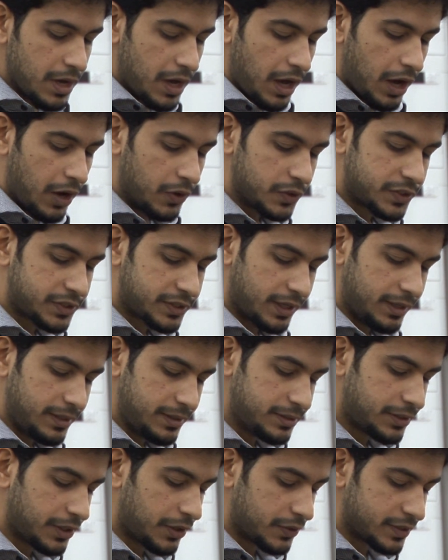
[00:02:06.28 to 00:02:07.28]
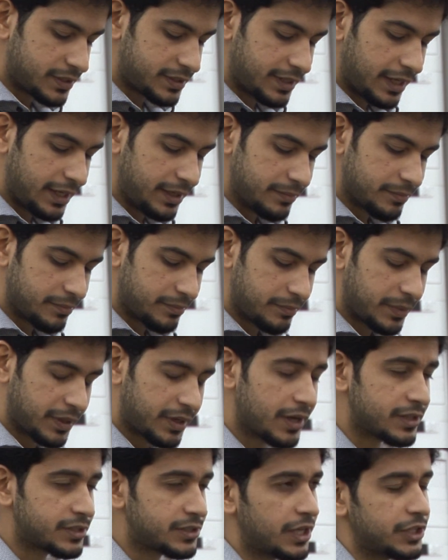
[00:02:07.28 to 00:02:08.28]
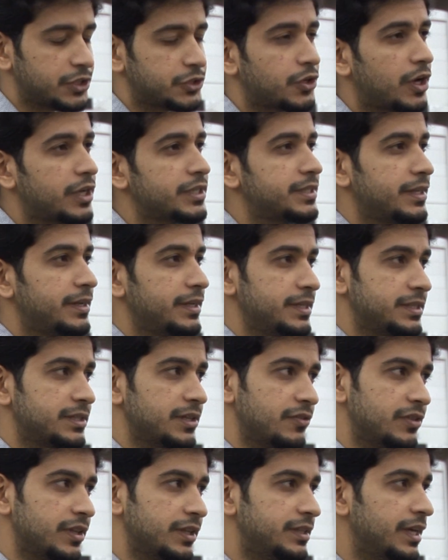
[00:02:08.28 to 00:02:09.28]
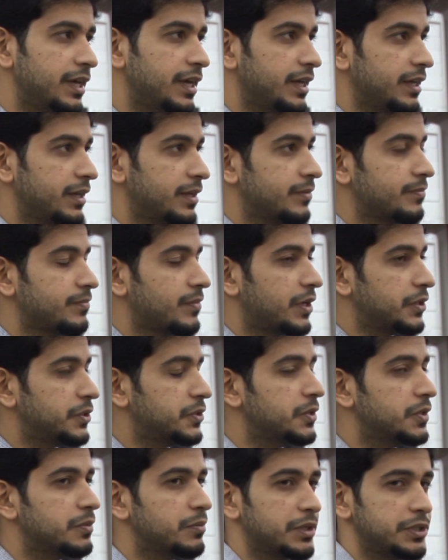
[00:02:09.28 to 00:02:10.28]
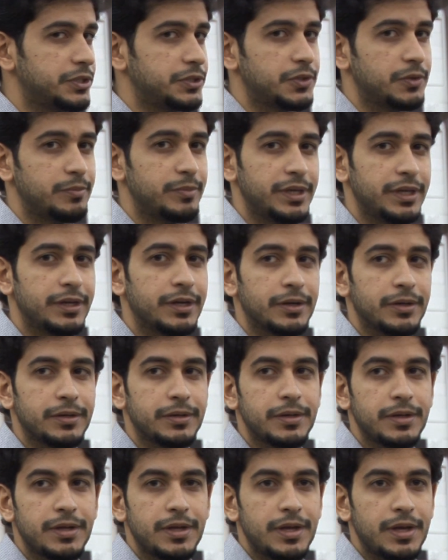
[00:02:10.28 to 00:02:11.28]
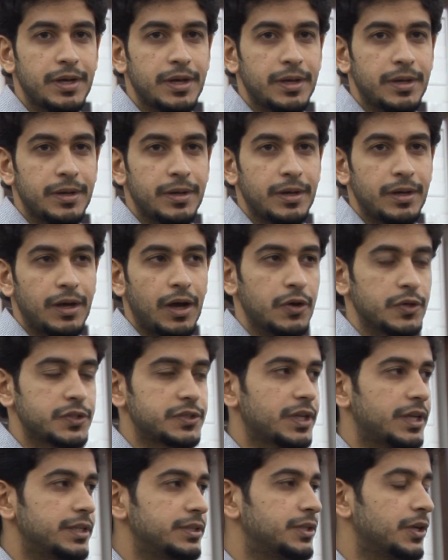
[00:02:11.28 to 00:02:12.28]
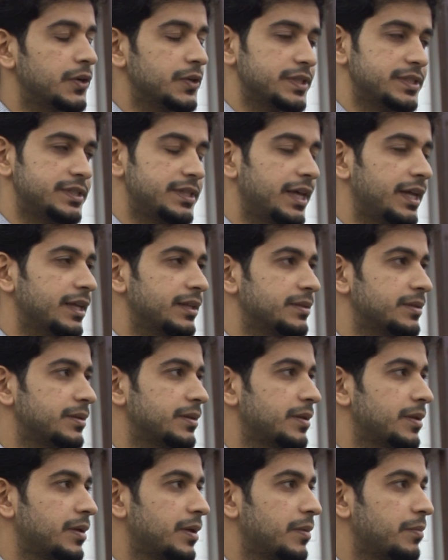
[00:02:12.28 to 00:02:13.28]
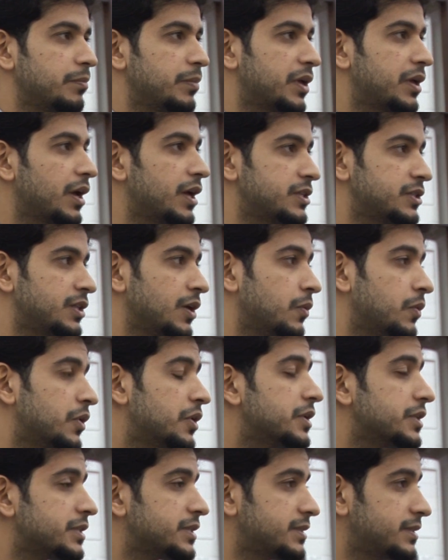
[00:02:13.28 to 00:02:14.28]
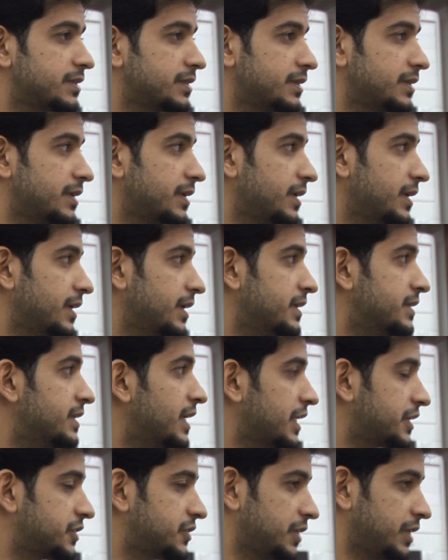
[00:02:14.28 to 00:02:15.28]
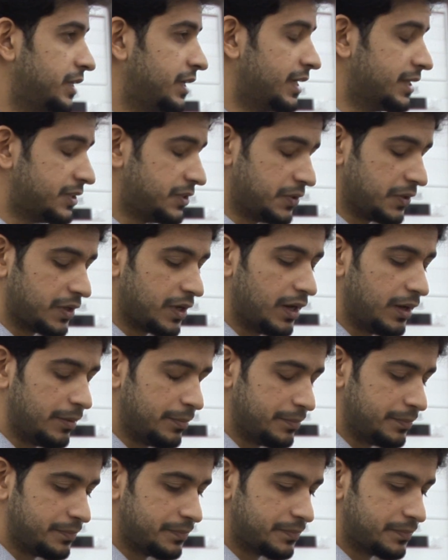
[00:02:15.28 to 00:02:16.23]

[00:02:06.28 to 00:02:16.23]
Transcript: O sun, don't set, because the atrocities of the day are too much to bear. O sun, don't set, because the worst is actually yet to come.